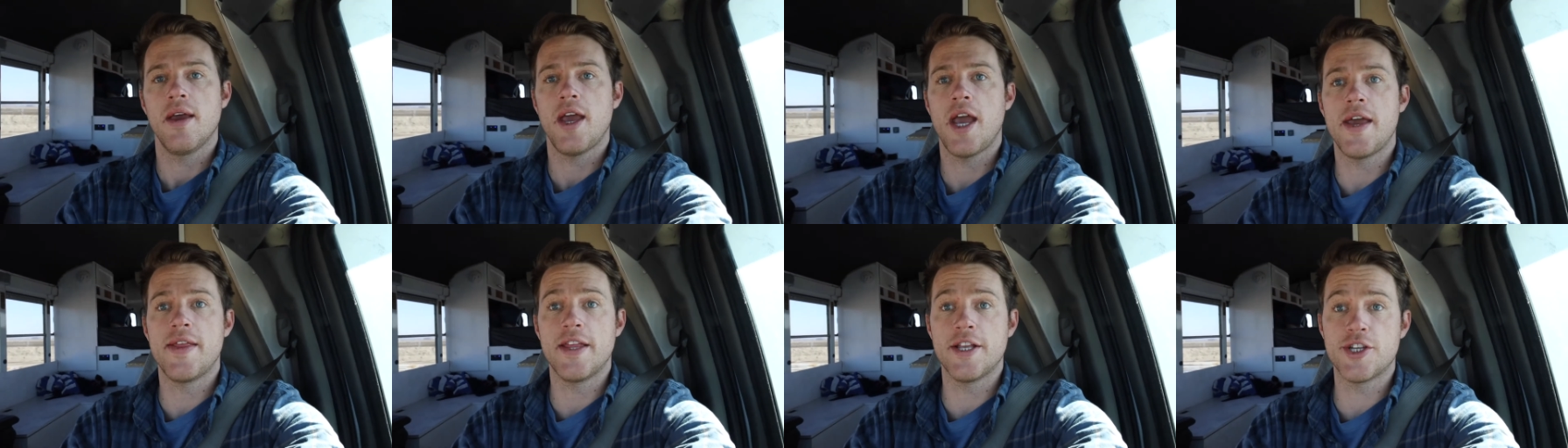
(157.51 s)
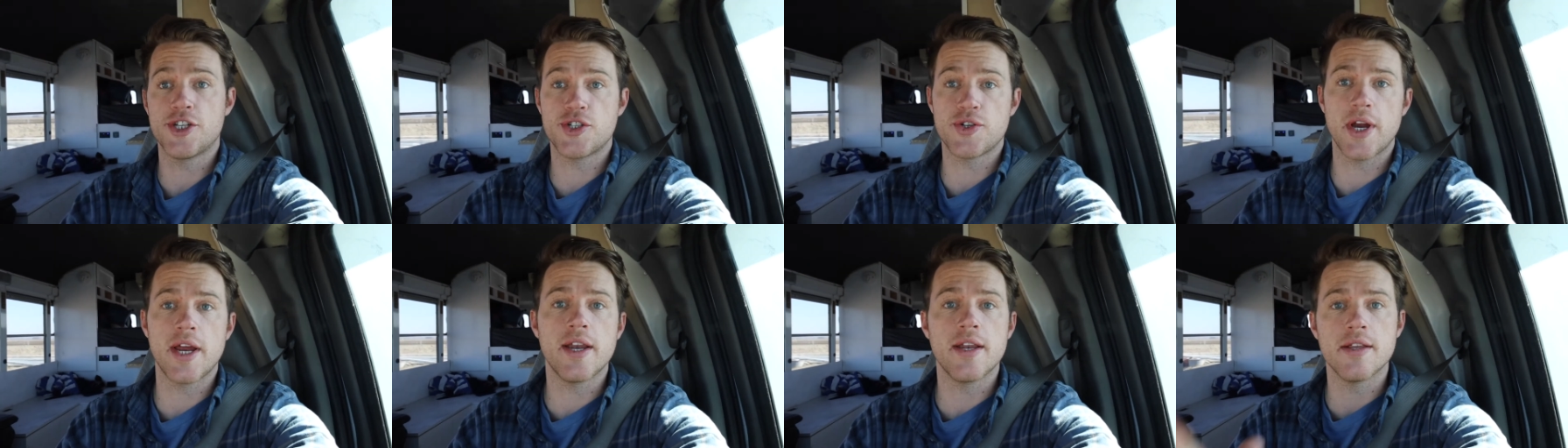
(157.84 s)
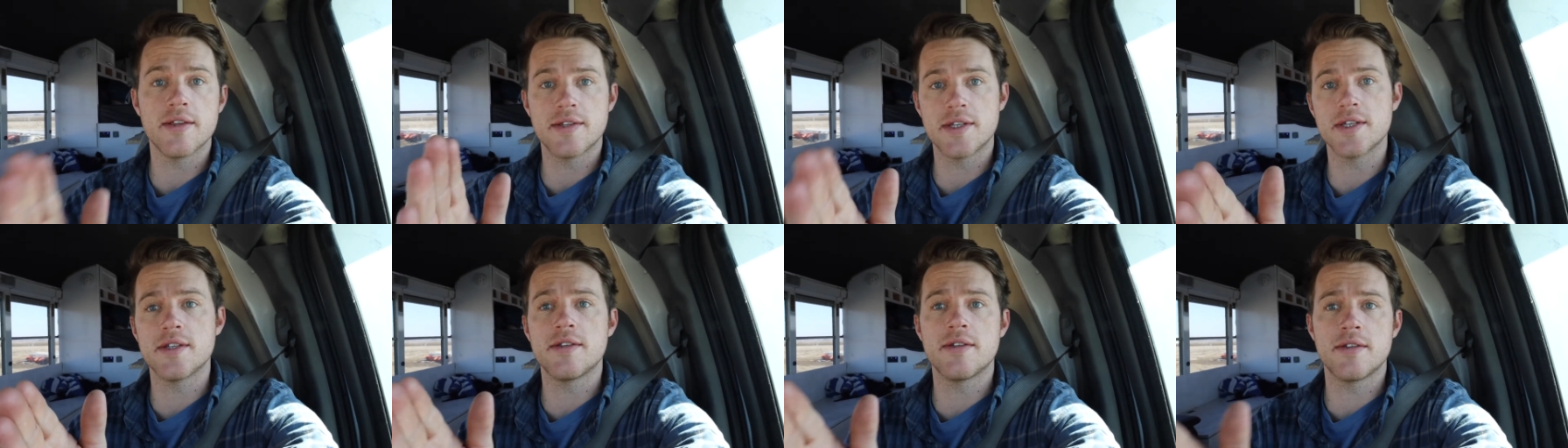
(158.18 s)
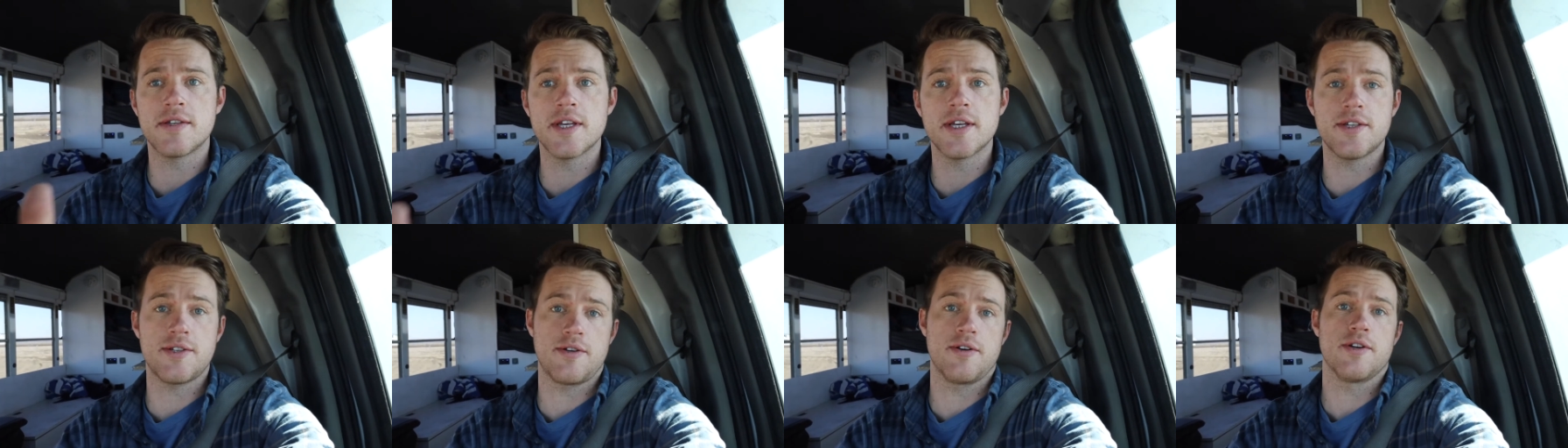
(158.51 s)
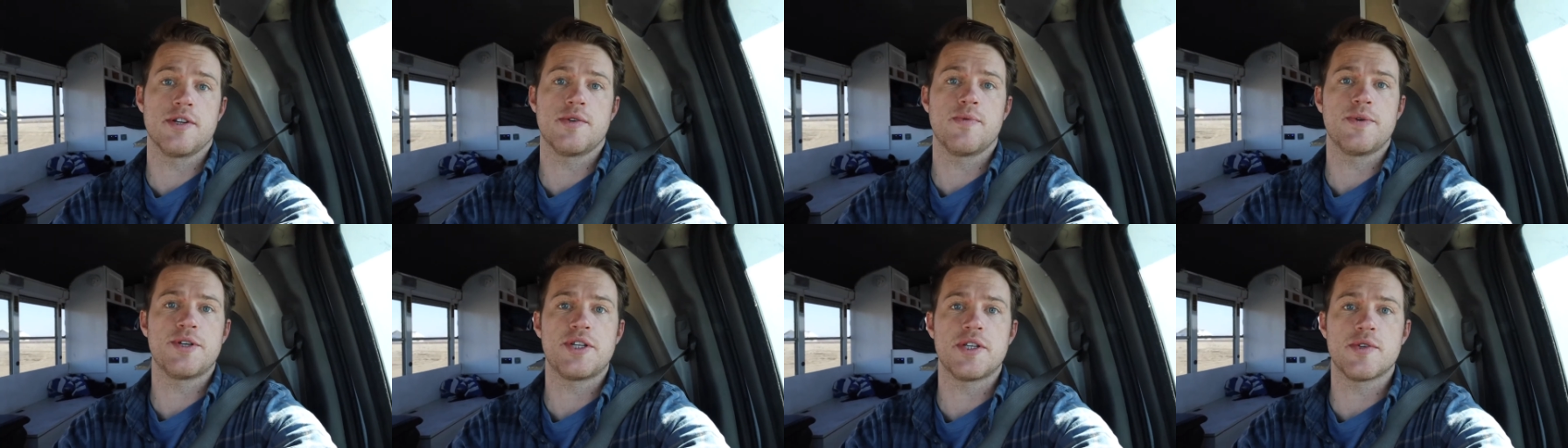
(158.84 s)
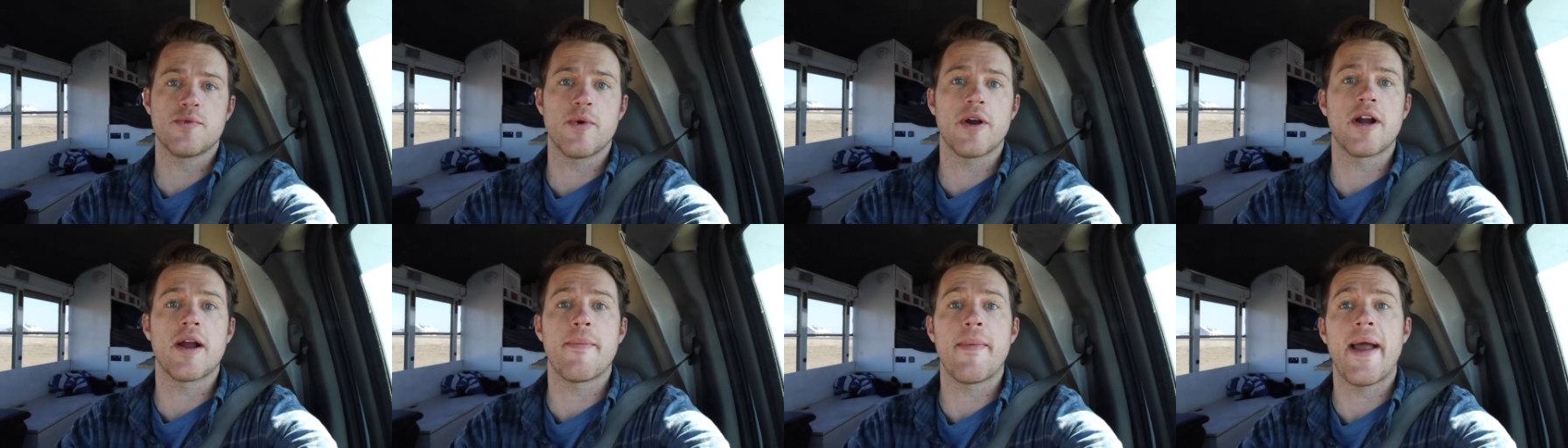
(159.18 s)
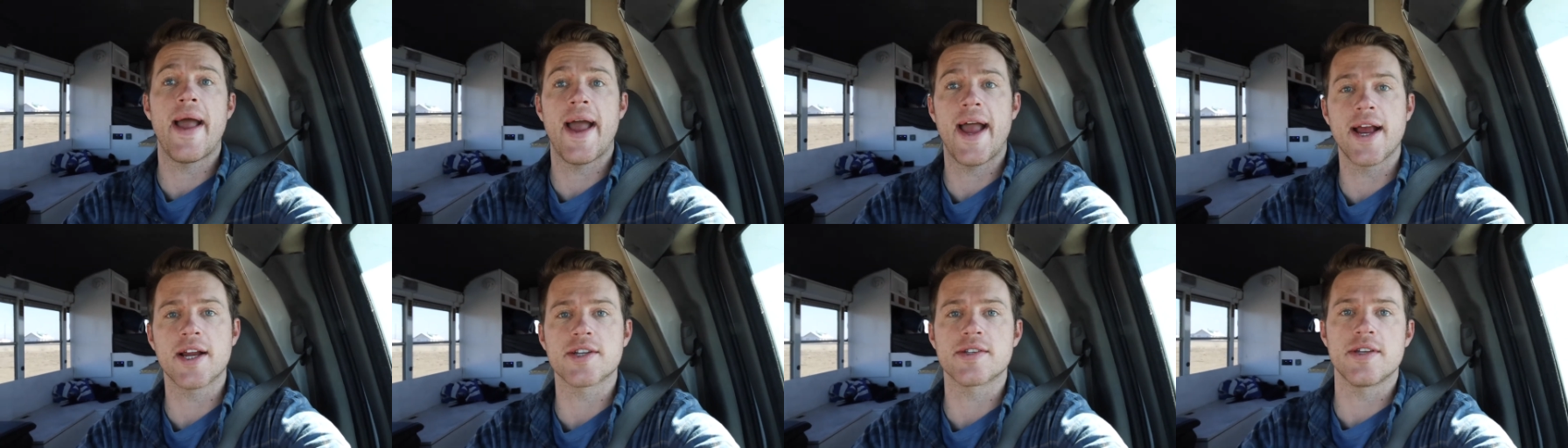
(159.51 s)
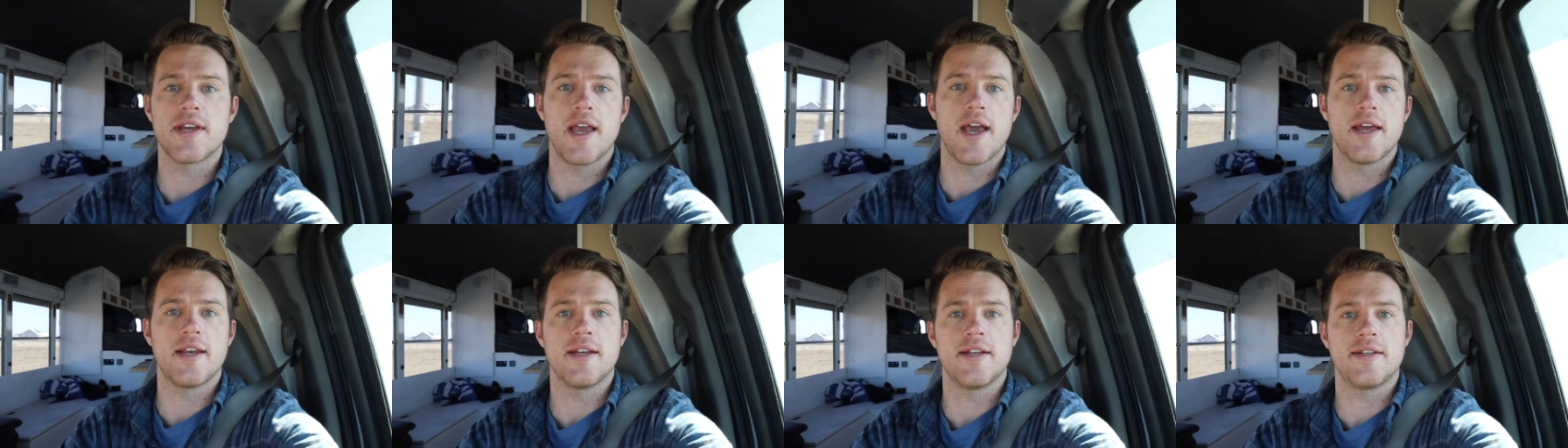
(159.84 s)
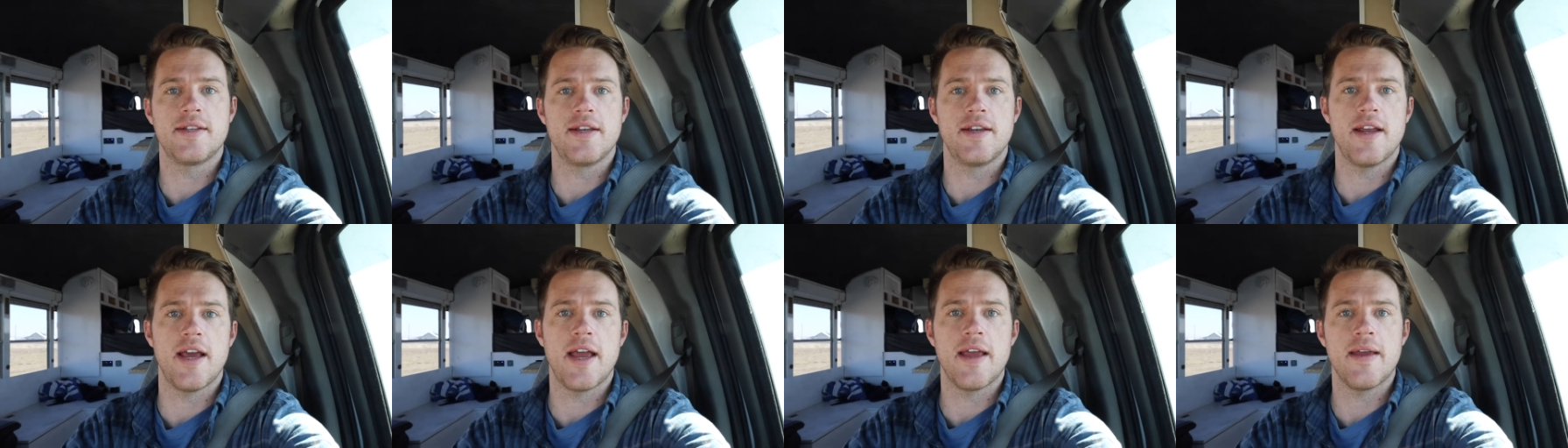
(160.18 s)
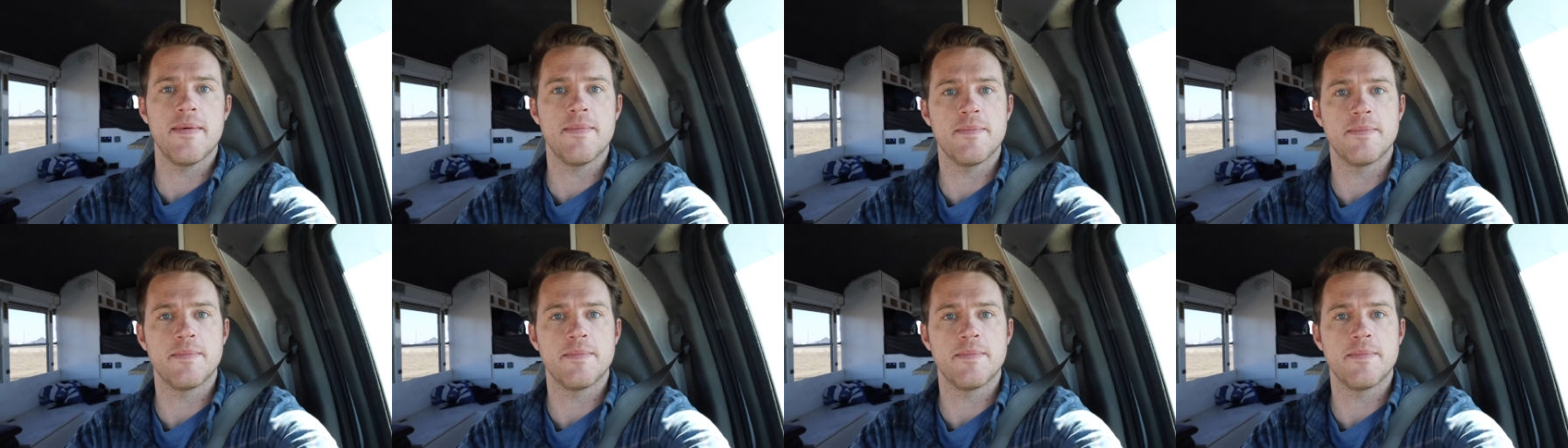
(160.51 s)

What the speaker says: and then straight into Sisters, which is where I'm actually headed today.